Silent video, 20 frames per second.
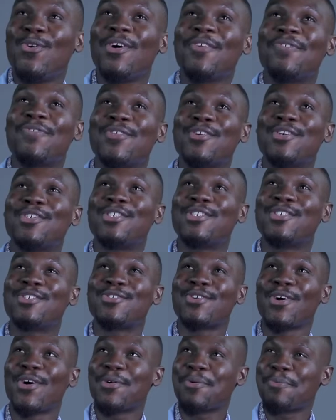What first
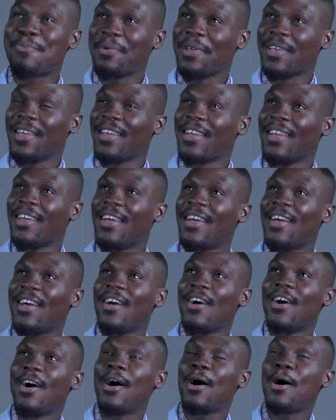struck me
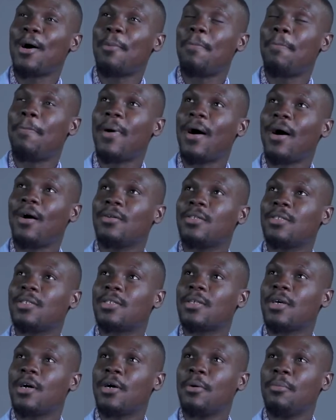about
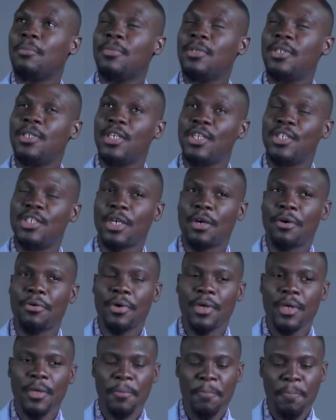
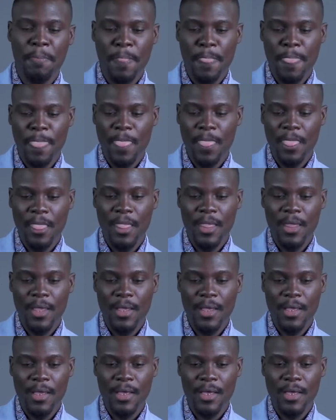Dejare
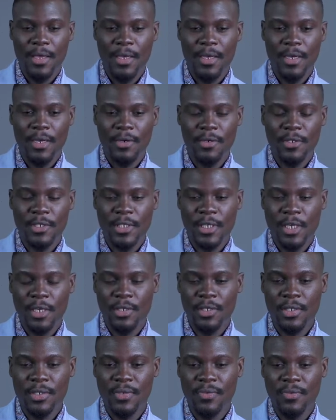was
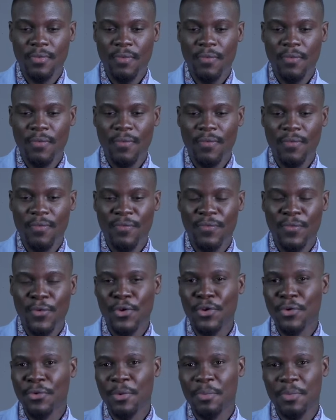his
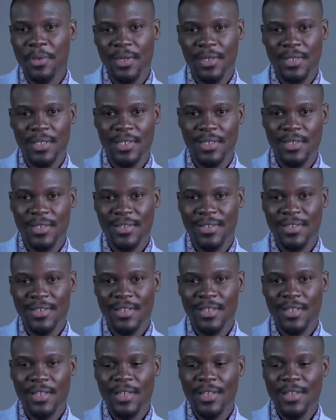vulnerability.
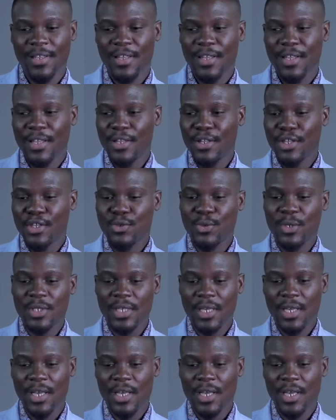This was a